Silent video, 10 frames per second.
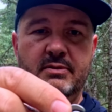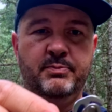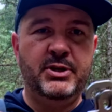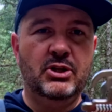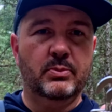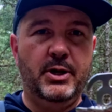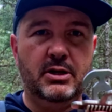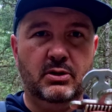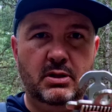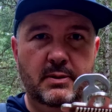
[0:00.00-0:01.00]
beetle
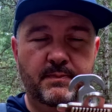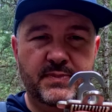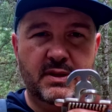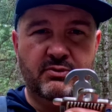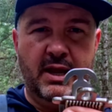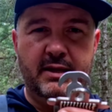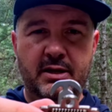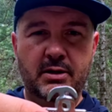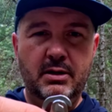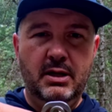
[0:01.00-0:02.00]
buckle right
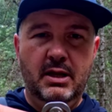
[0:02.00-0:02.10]
here.